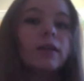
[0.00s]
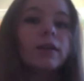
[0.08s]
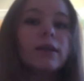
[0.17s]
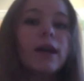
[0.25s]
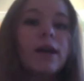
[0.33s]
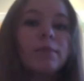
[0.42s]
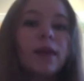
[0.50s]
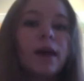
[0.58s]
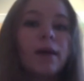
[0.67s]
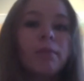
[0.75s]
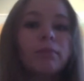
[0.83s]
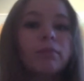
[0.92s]
Type
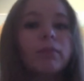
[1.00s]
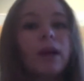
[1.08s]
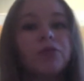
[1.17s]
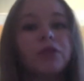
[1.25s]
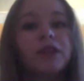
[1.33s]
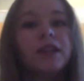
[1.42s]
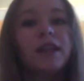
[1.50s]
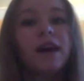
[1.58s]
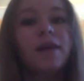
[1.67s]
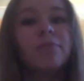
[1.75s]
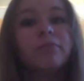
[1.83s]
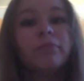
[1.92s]
them. I read them.